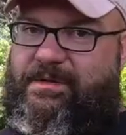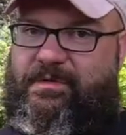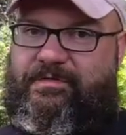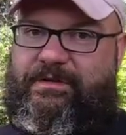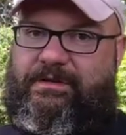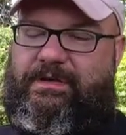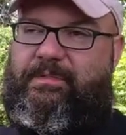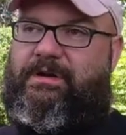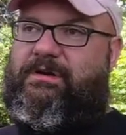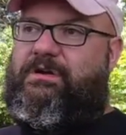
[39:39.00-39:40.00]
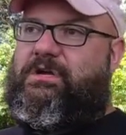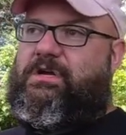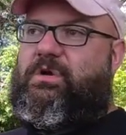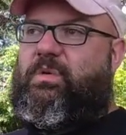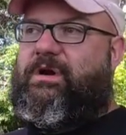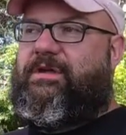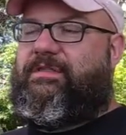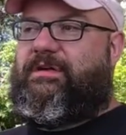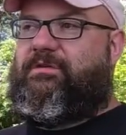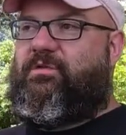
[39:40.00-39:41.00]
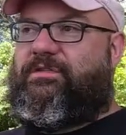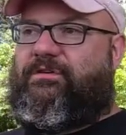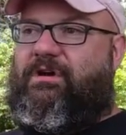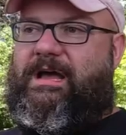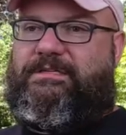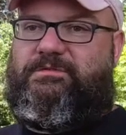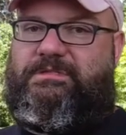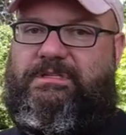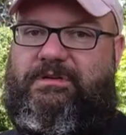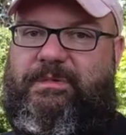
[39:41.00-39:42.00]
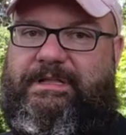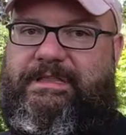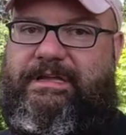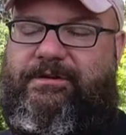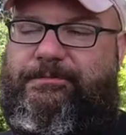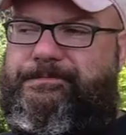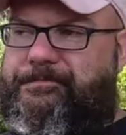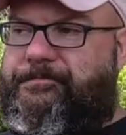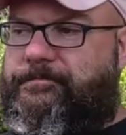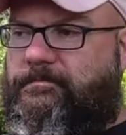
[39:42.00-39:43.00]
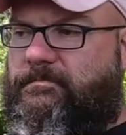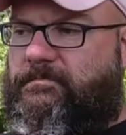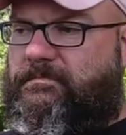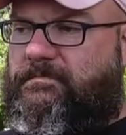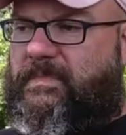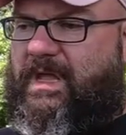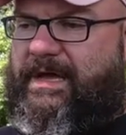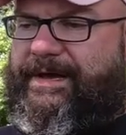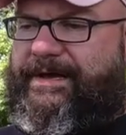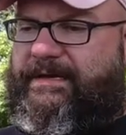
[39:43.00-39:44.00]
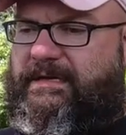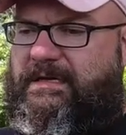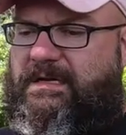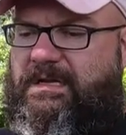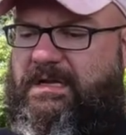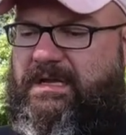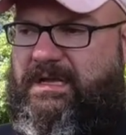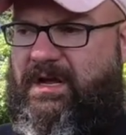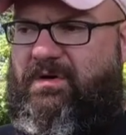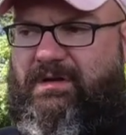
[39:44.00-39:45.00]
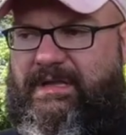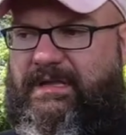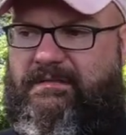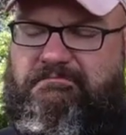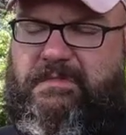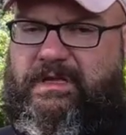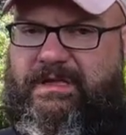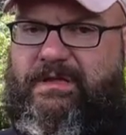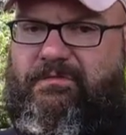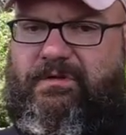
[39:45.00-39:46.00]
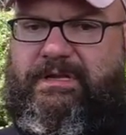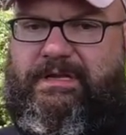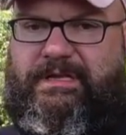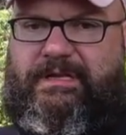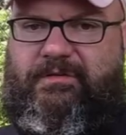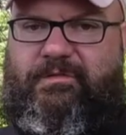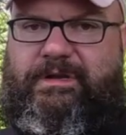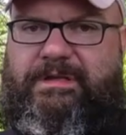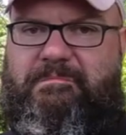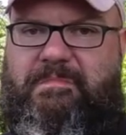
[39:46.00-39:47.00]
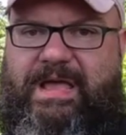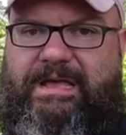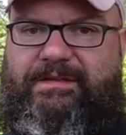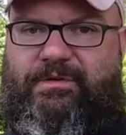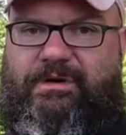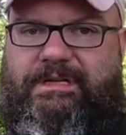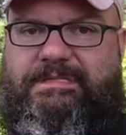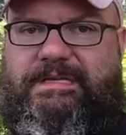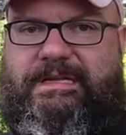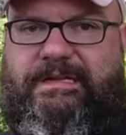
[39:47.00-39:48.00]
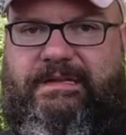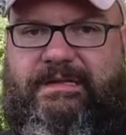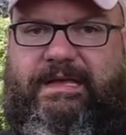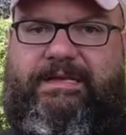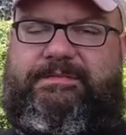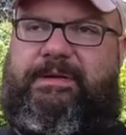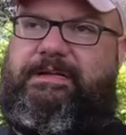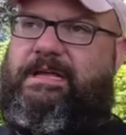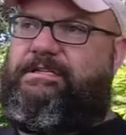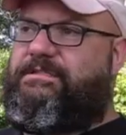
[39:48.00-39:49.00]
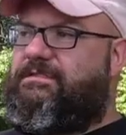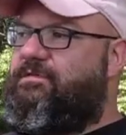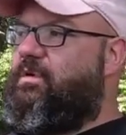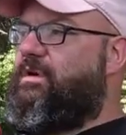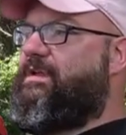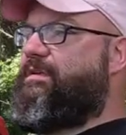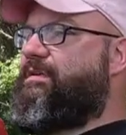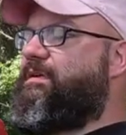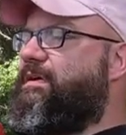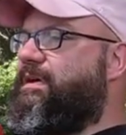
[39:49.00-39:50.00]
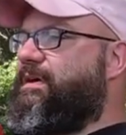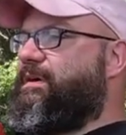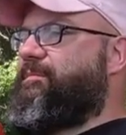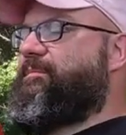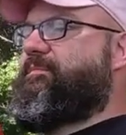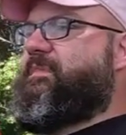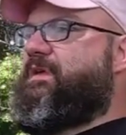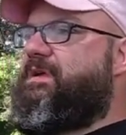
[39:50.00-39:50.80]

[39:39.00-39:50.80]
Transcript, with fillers: upper field up here where the where the grass was a little bit thinner, uh, you know, it, it, it really it really met or exceeded expectations for it. Um,